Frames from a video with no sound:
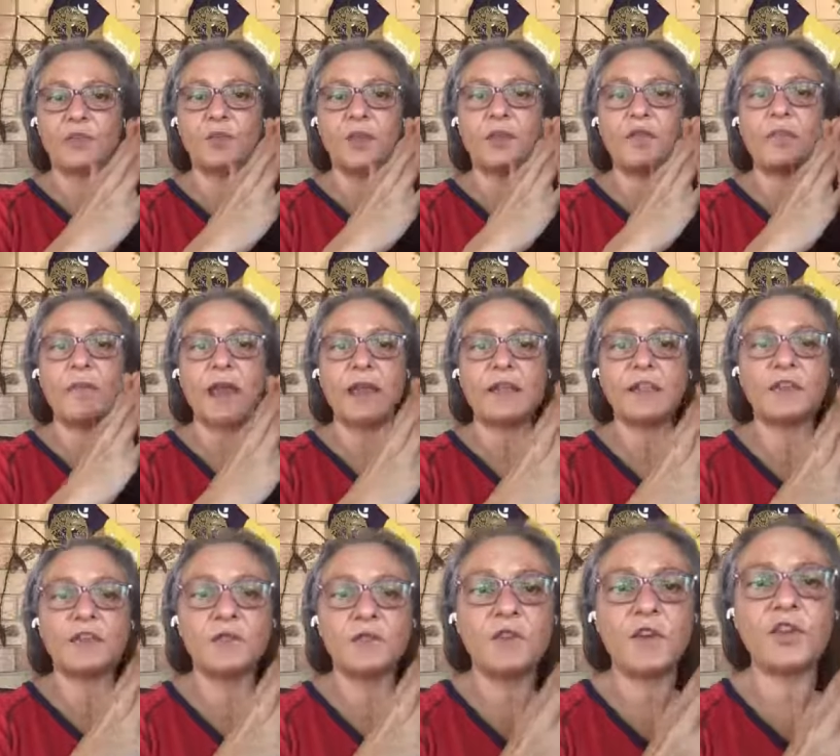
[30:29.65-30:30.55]
We've made
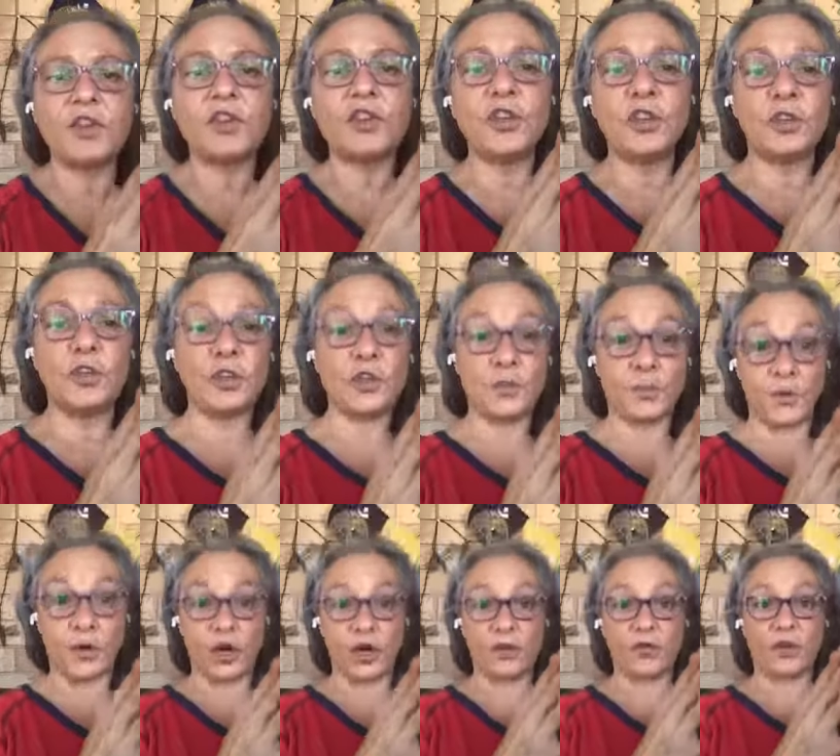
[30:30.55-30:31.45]
some huge
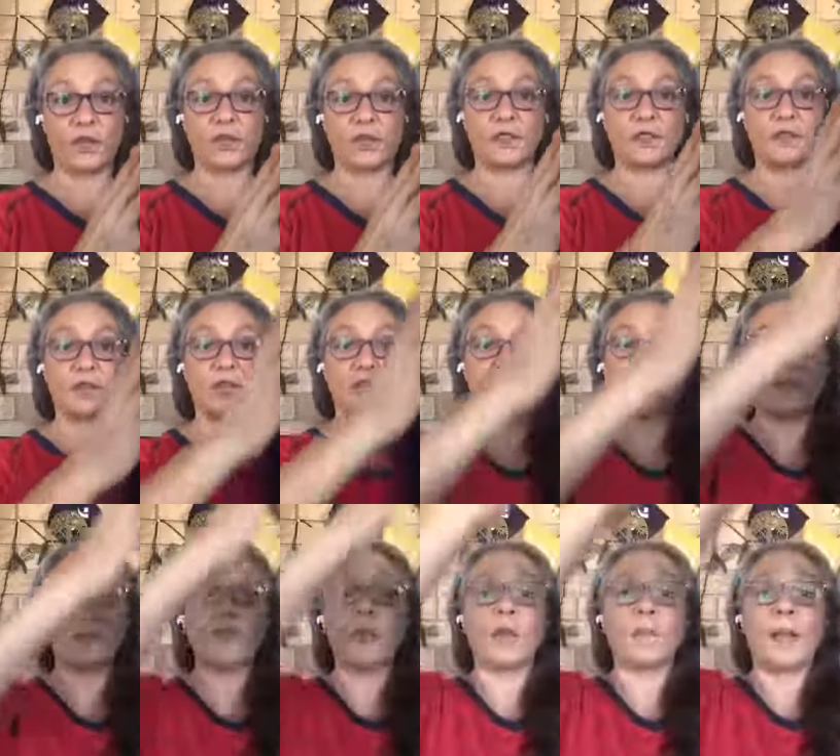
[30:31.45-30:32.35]
progresses because this
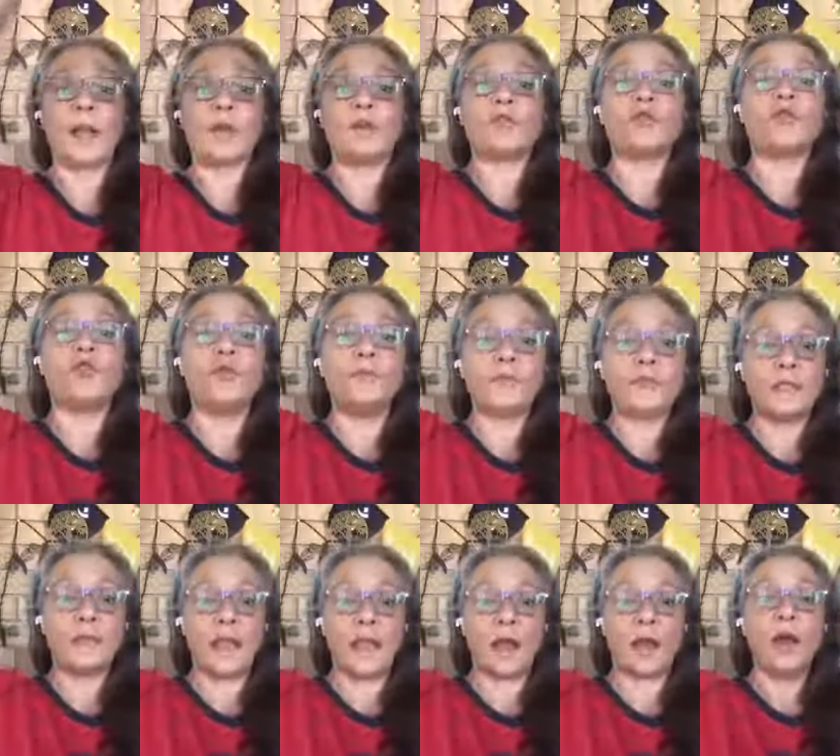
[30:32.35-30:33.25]
is all about groups
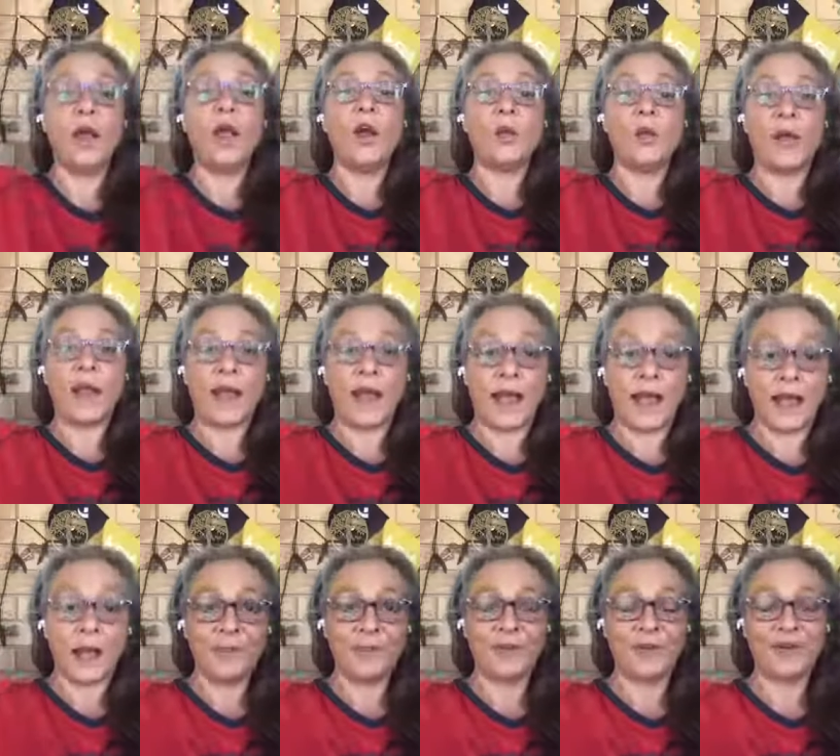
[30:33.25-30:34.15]
now. We
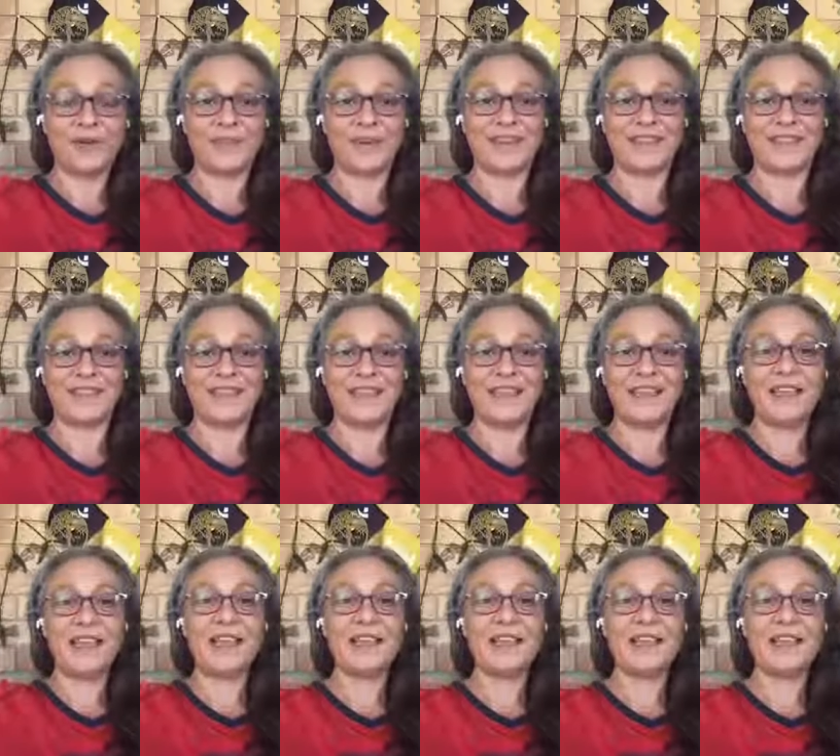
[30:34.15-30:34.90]
are progressing.